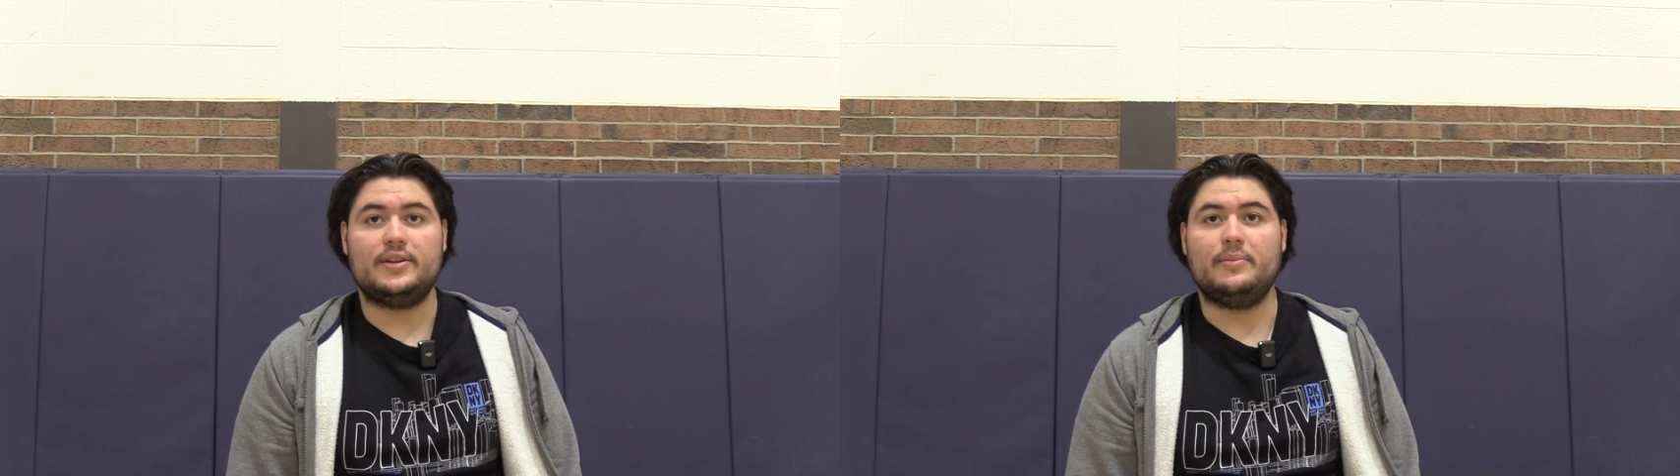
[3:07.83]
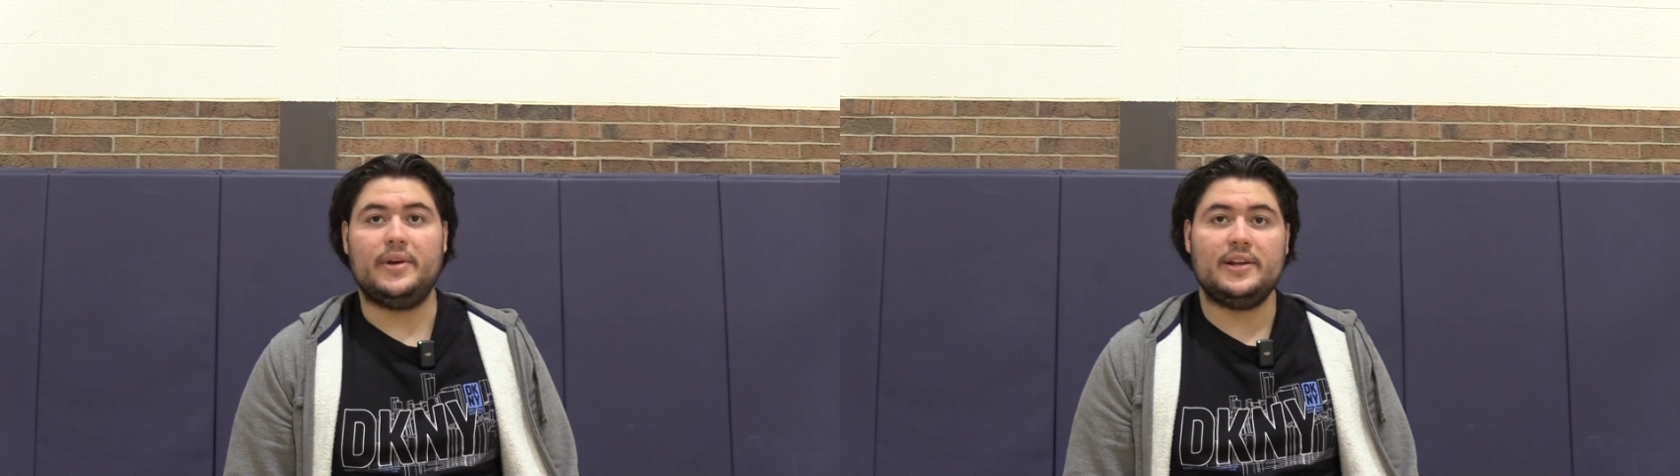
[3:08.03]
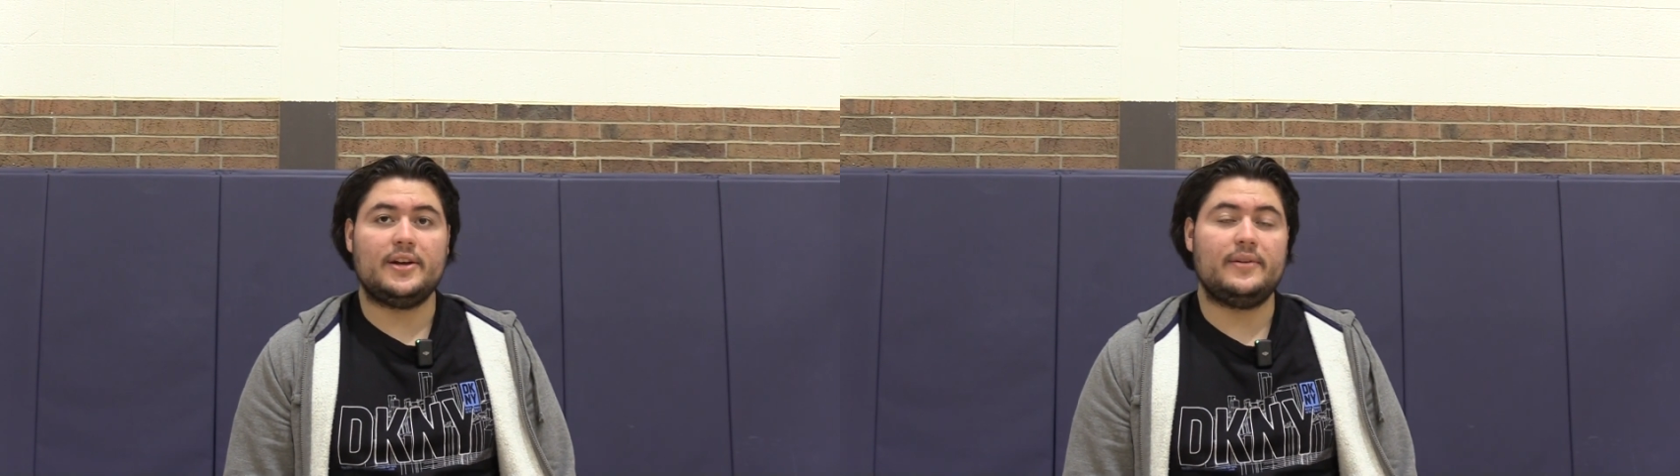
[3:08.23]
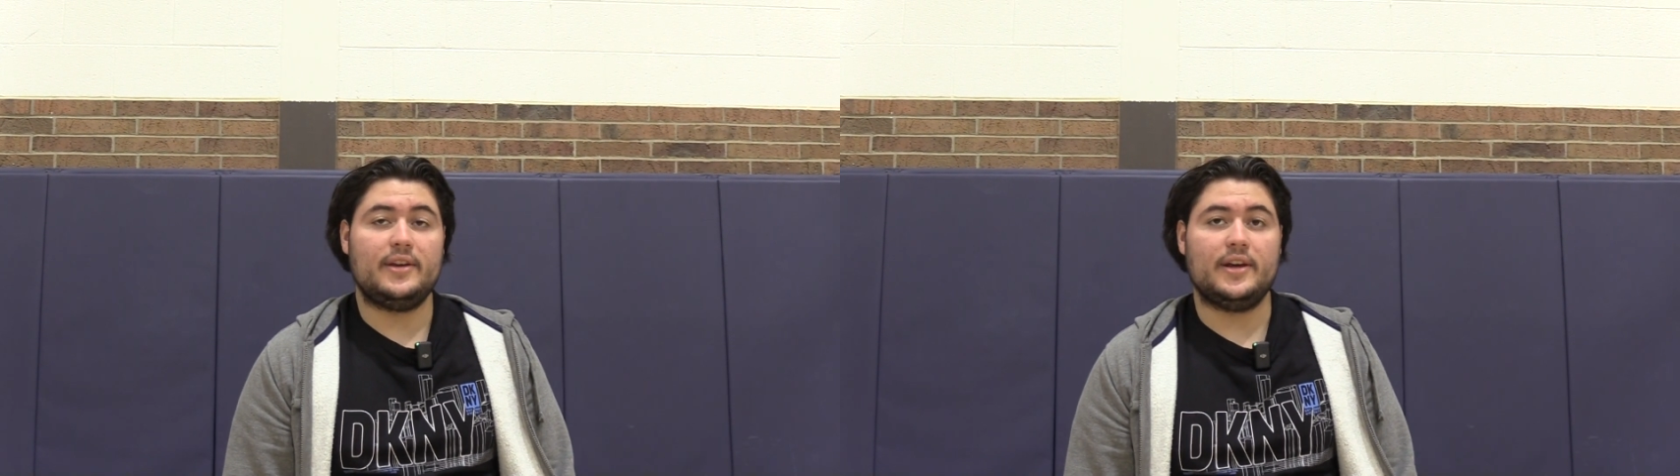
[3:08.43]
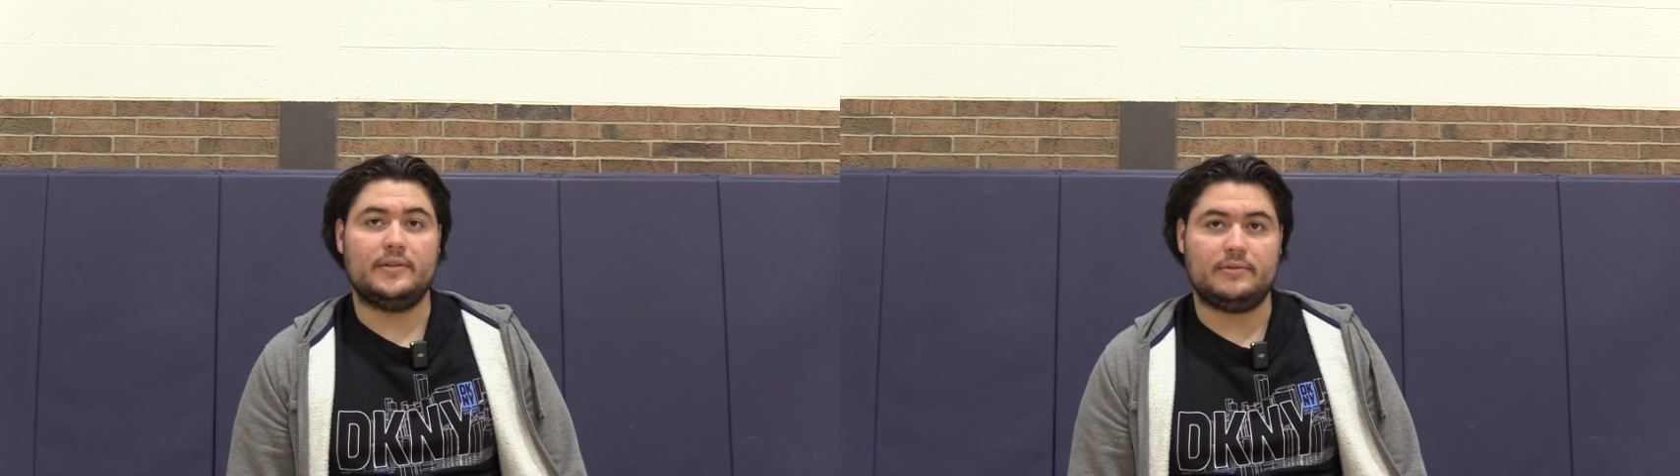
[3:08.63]
the main
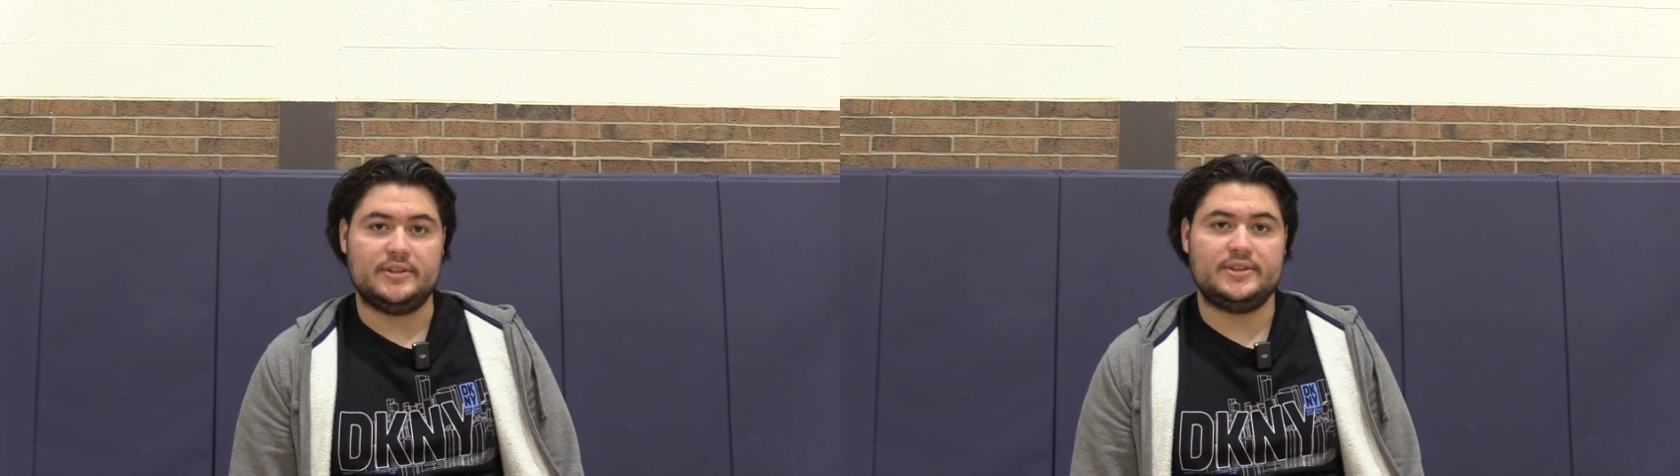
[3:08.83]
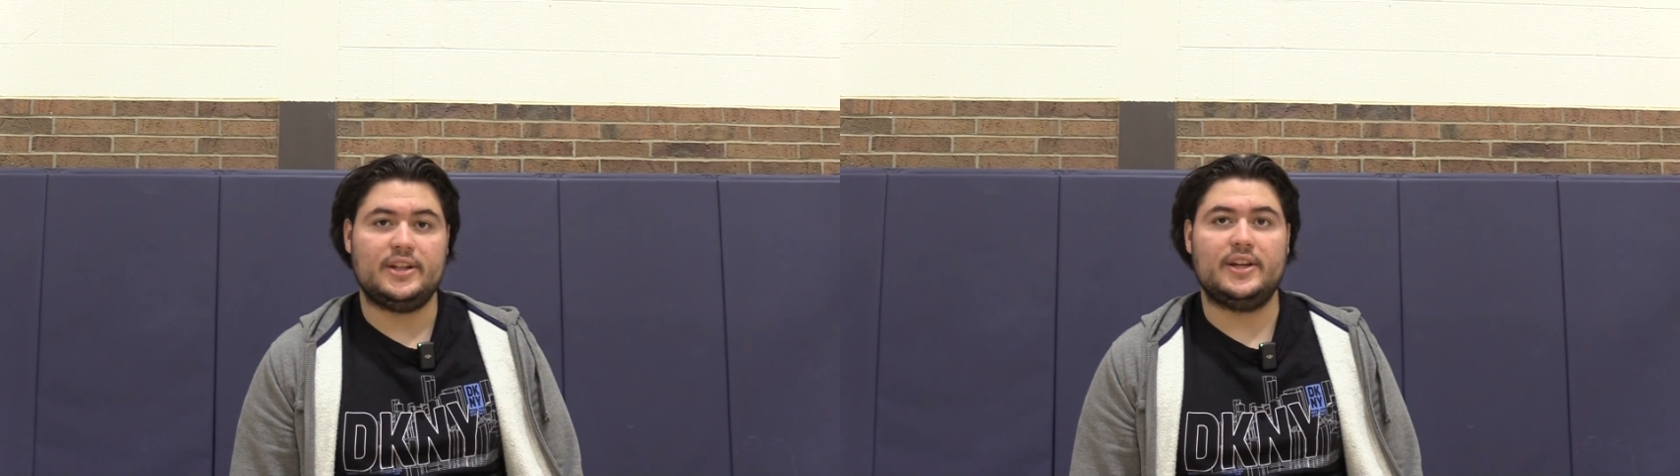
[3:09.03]
lobby entrance,